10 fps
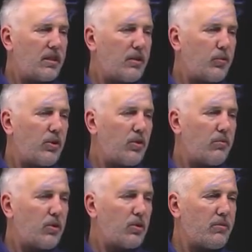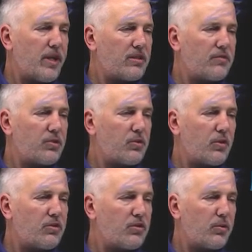We know the molar mass of
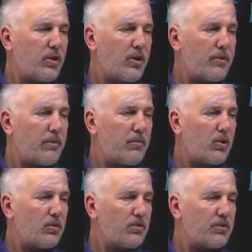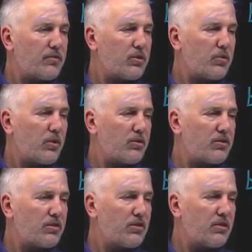sucrose, so we know how many moles of
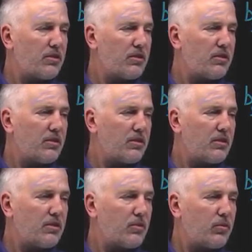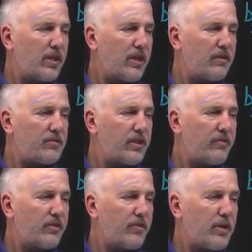sucrose we have,
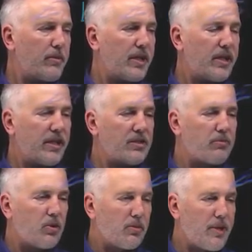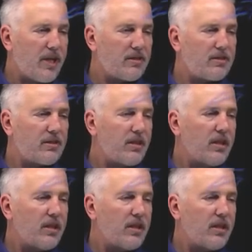7 divided by its molar mass.